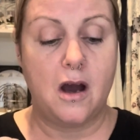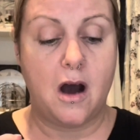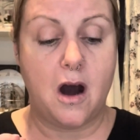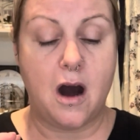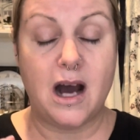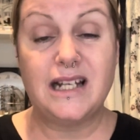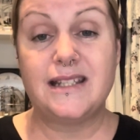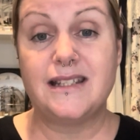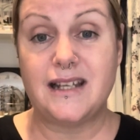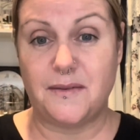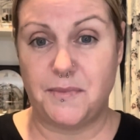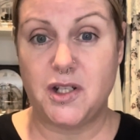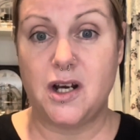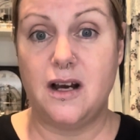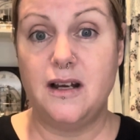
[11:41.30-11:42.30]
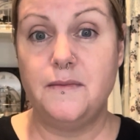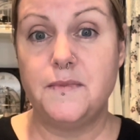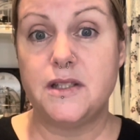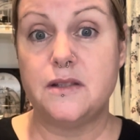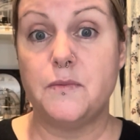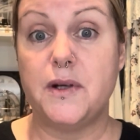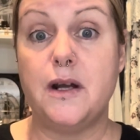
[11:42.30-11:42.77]
I
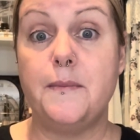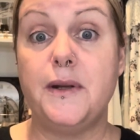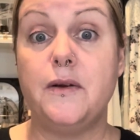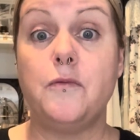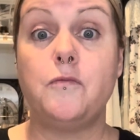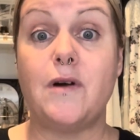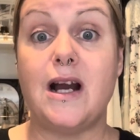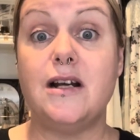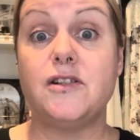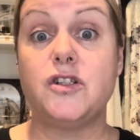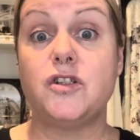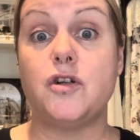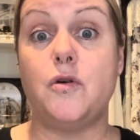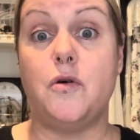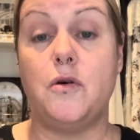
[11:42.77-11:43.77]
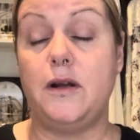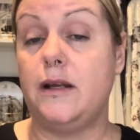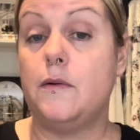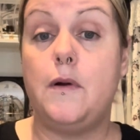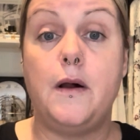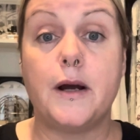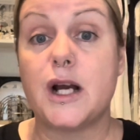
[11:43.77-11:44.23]
sometimes, when I'm in a rush, or, you
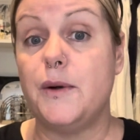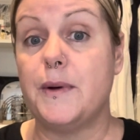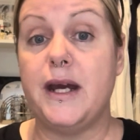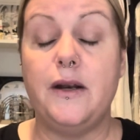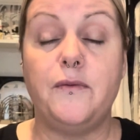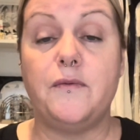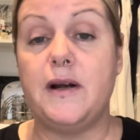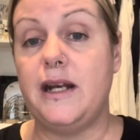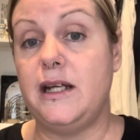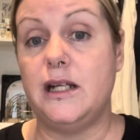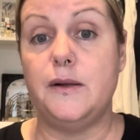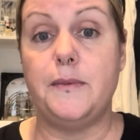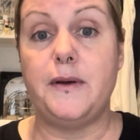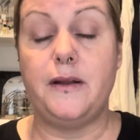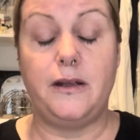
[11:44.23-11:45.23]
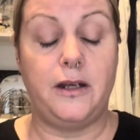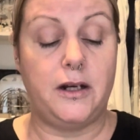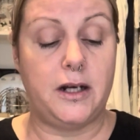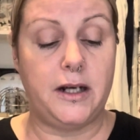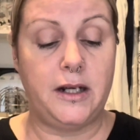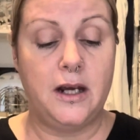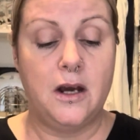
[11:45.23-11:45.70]
know, like I'm getting ready and I'm, you
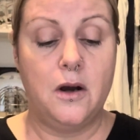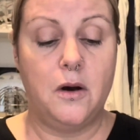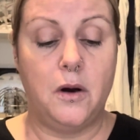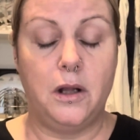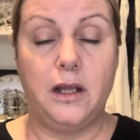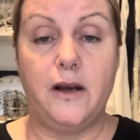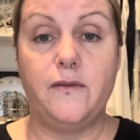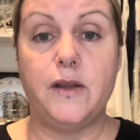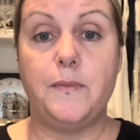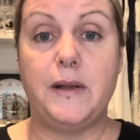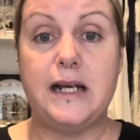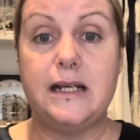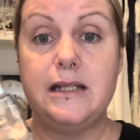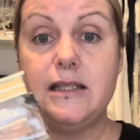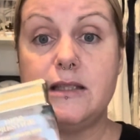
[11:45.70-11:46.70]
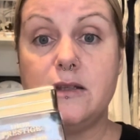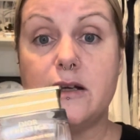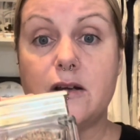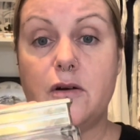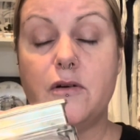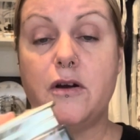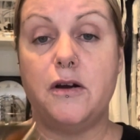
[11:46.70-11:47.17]
know, all over the place,
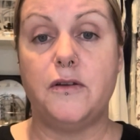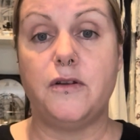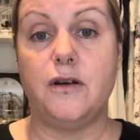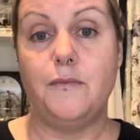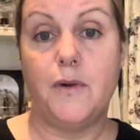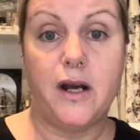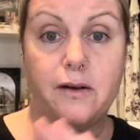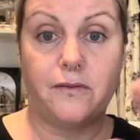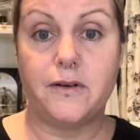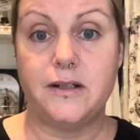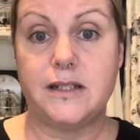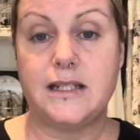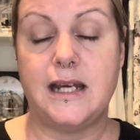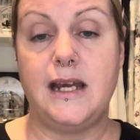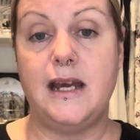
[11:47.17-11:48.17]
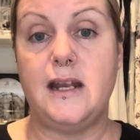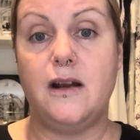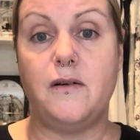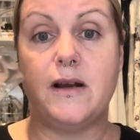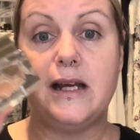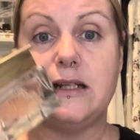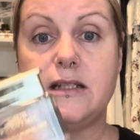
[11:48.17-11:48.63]
like I'll go through my routine,
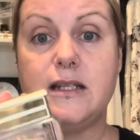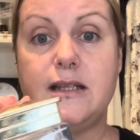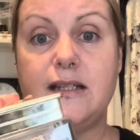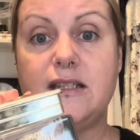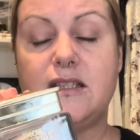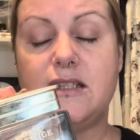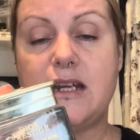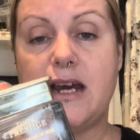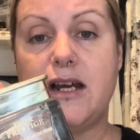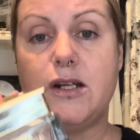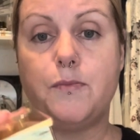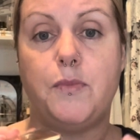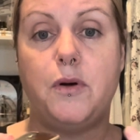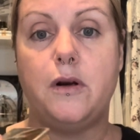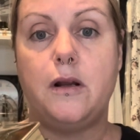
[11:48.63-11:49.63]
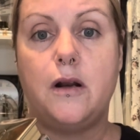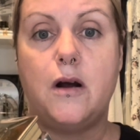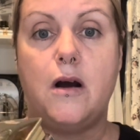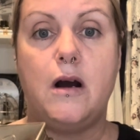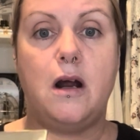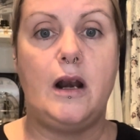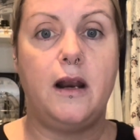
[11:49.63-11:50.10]
I'll get to this stage, put it
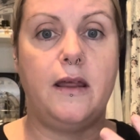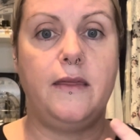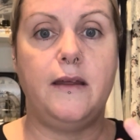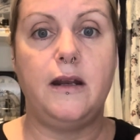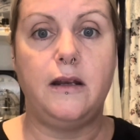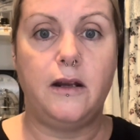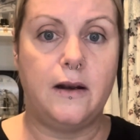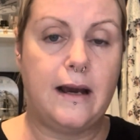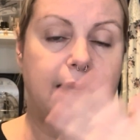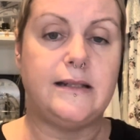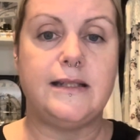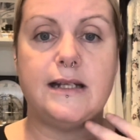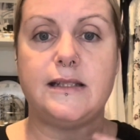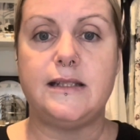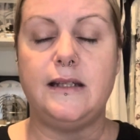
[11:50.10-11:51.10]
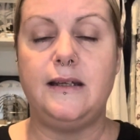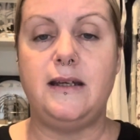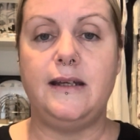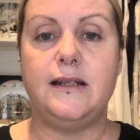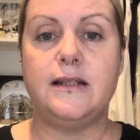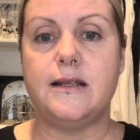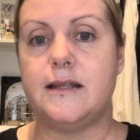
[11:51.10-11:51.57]
on, and then, you know, as that's
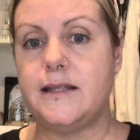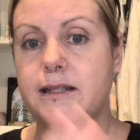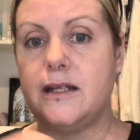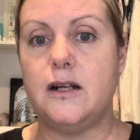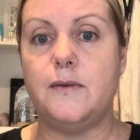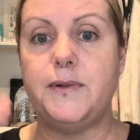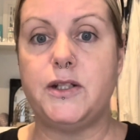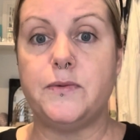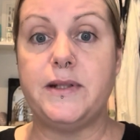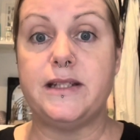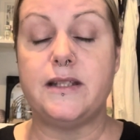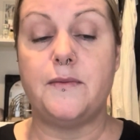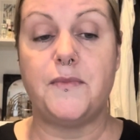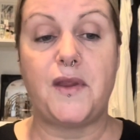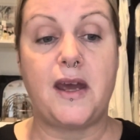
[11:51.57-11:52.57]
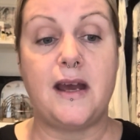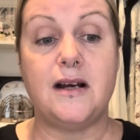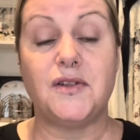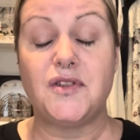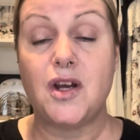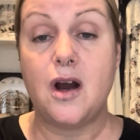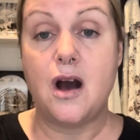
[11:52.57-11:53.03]
sinking into the skin, I'll be doing something
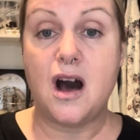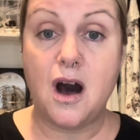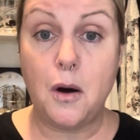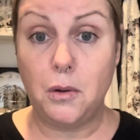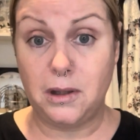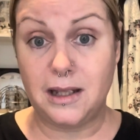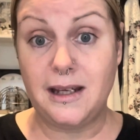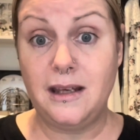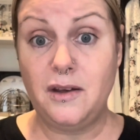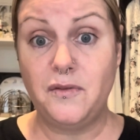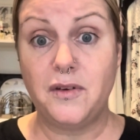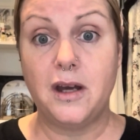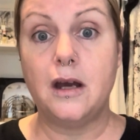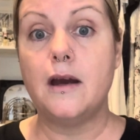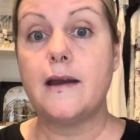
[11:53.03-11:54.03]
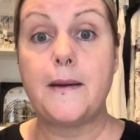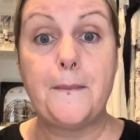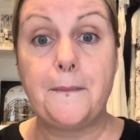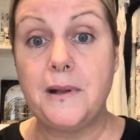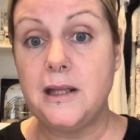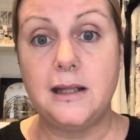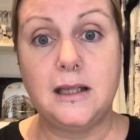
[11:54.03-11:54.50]
else. I'll leave,
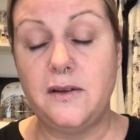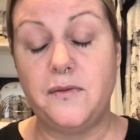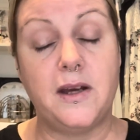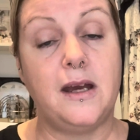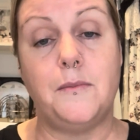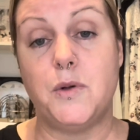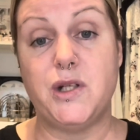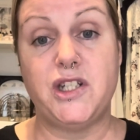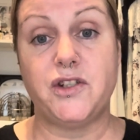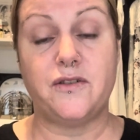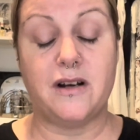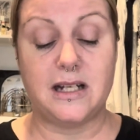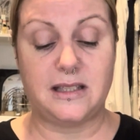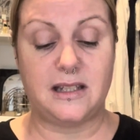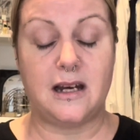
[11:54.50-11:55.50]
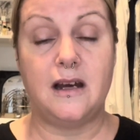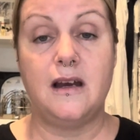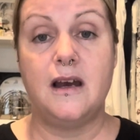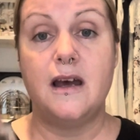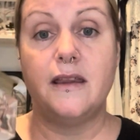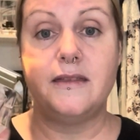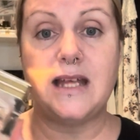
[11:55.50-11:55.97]
completely forget moisturizer.
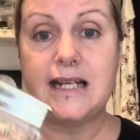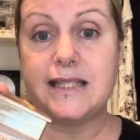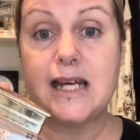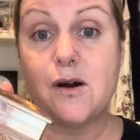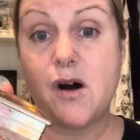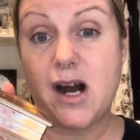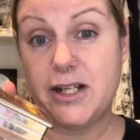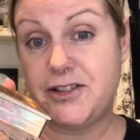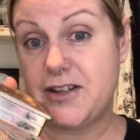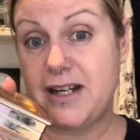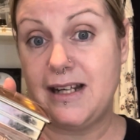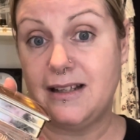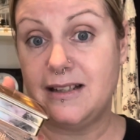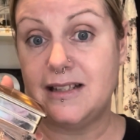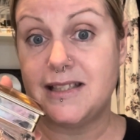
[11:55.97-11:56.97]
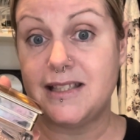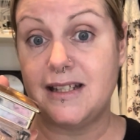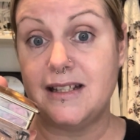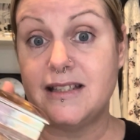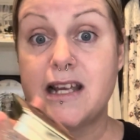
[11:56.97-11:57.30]
That's how hydrating this is.